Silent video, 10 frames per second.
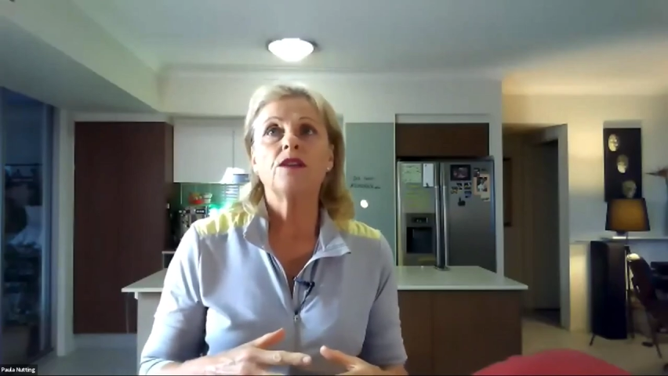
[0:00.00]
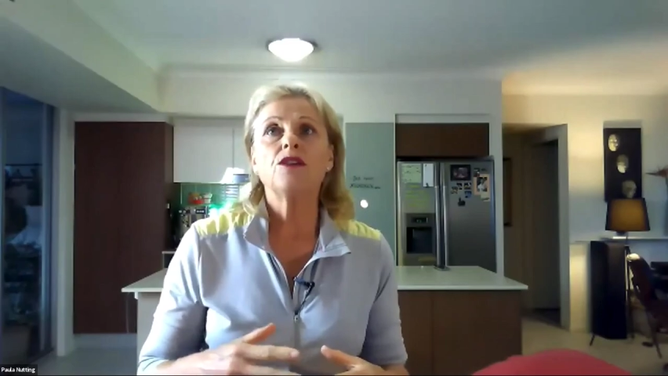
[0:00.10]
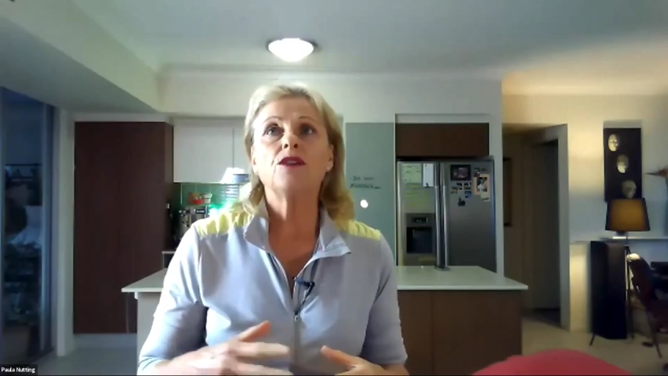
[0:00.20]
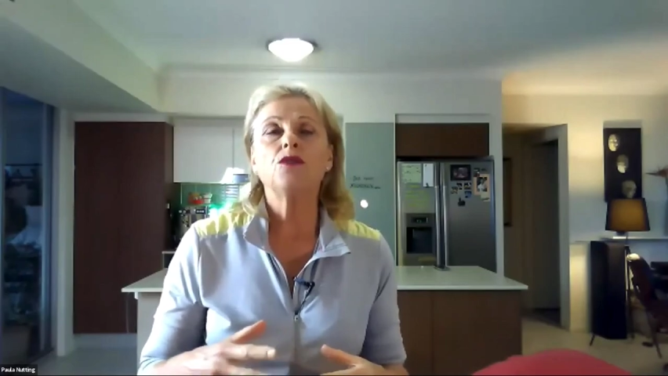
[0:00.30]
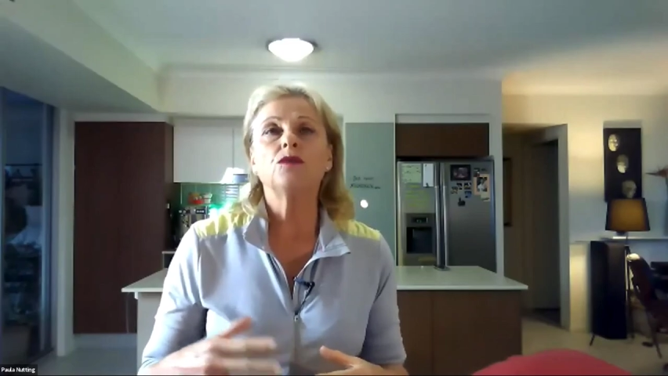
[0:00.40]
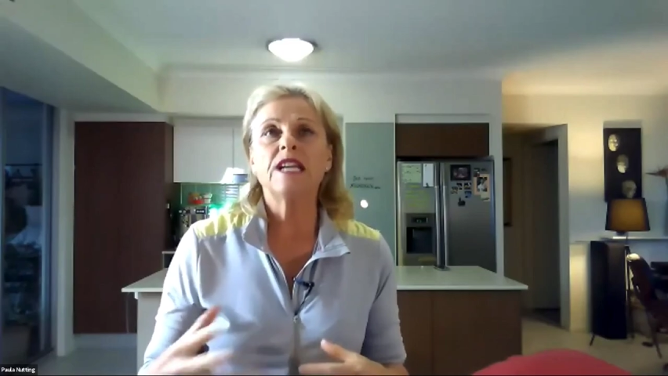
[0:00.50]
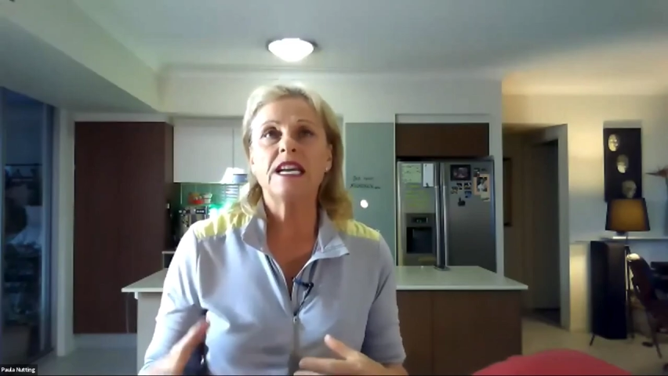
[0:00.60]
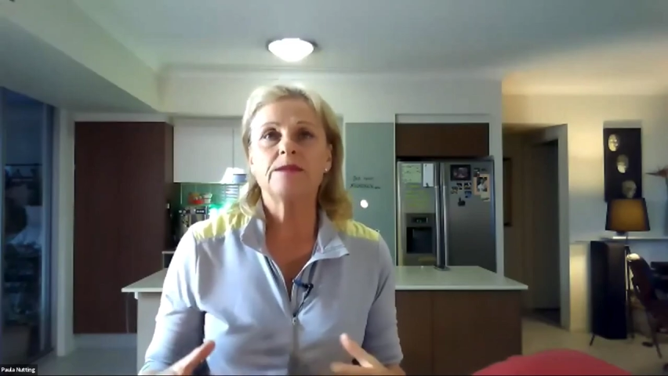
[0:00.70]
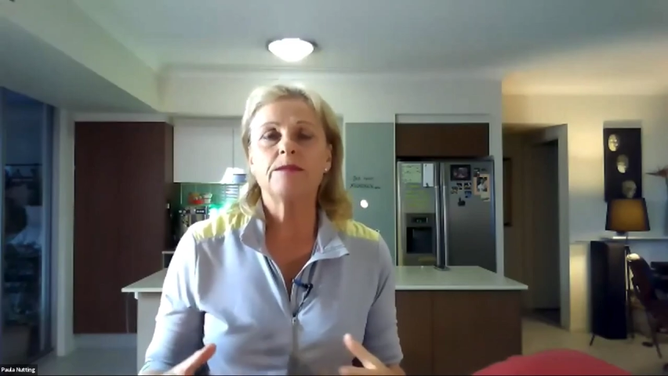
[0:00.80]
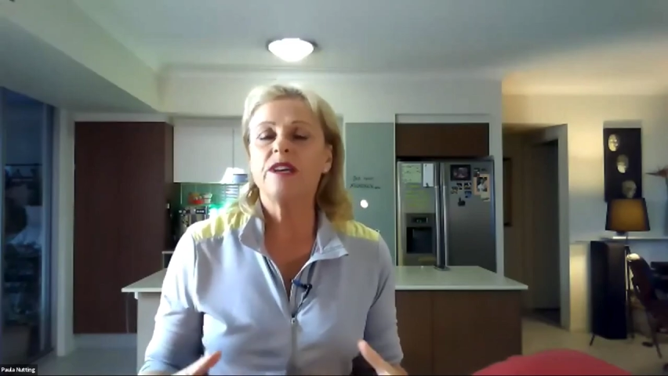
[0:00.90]
you'll
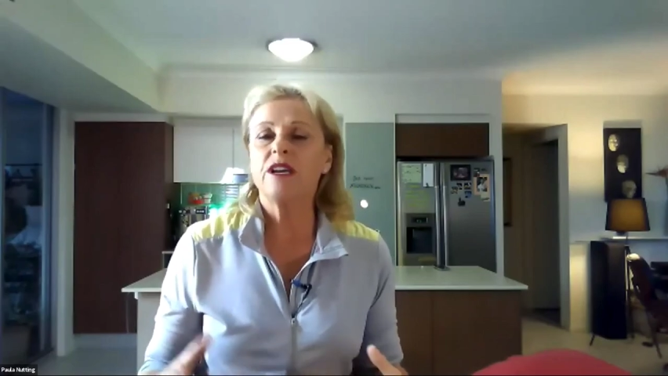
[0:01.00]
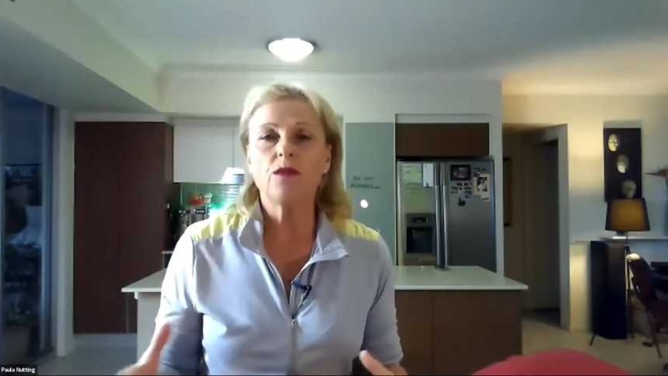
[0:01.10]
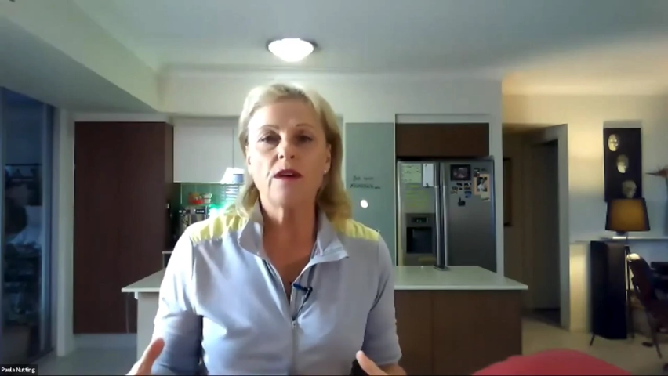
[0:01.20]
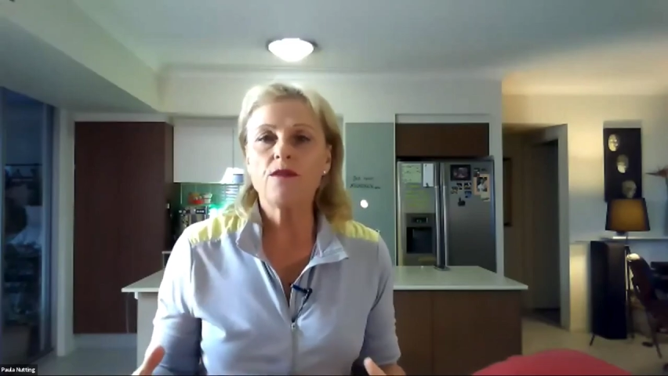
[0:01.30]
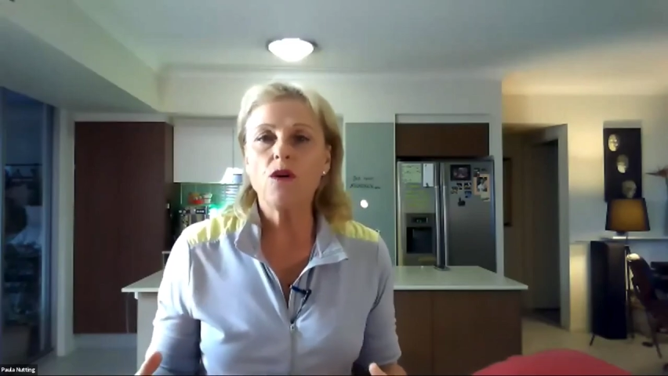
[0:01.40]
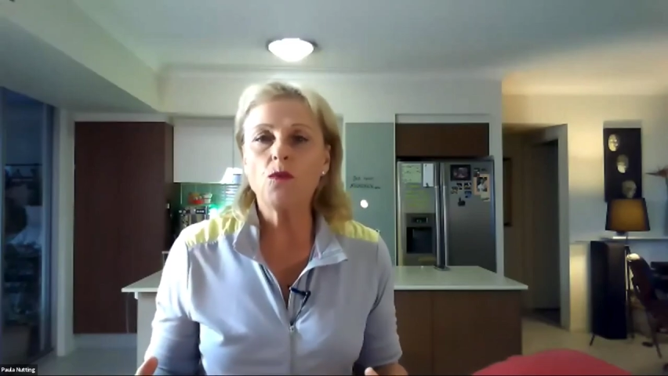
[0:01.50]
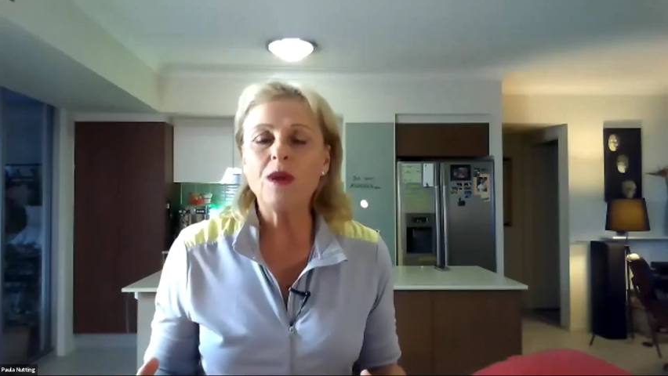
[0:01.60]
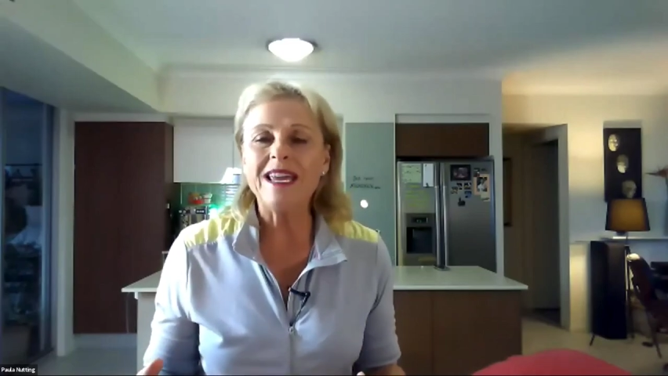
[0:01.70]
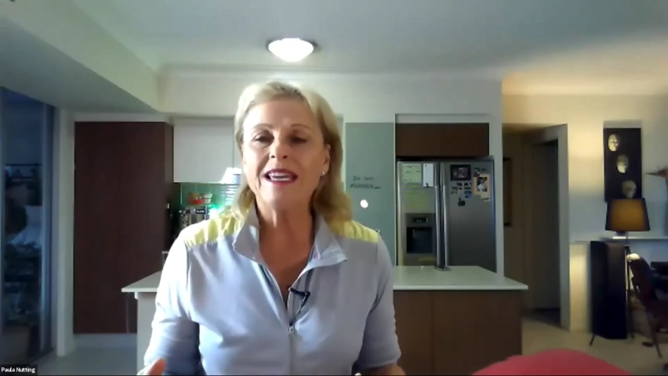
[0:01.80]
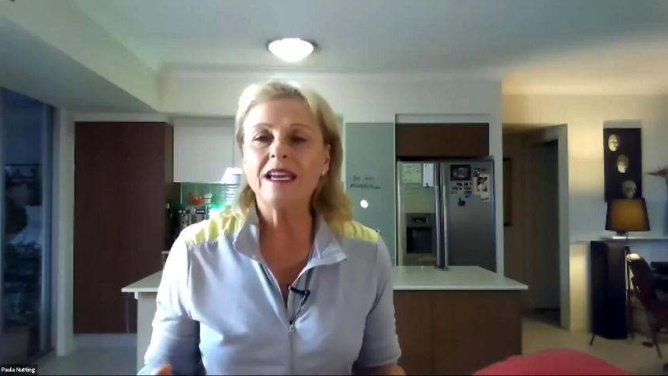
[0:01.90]
test and think, oh, they've gone
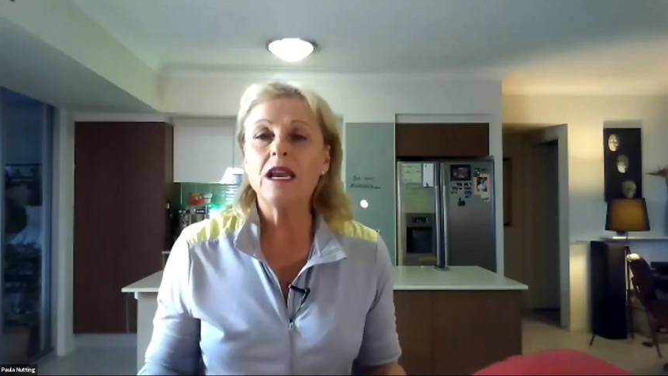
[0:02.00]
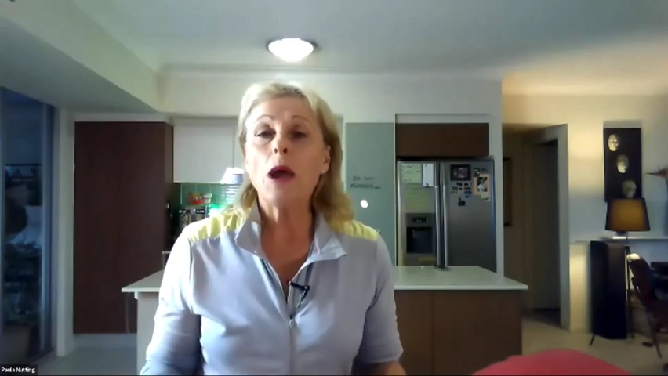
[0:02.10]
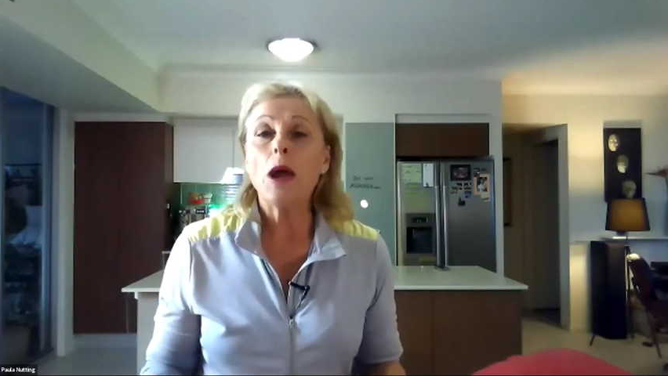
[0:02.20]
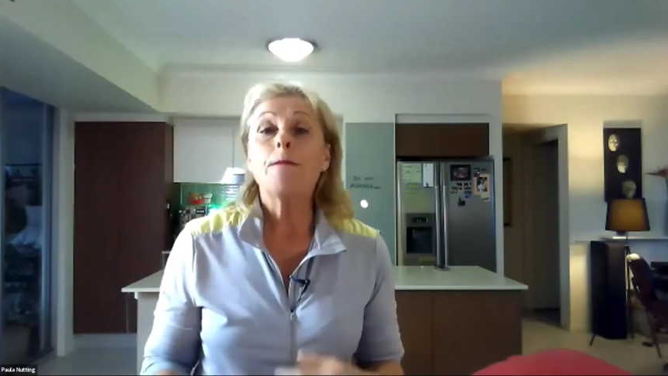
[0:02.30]
weak again.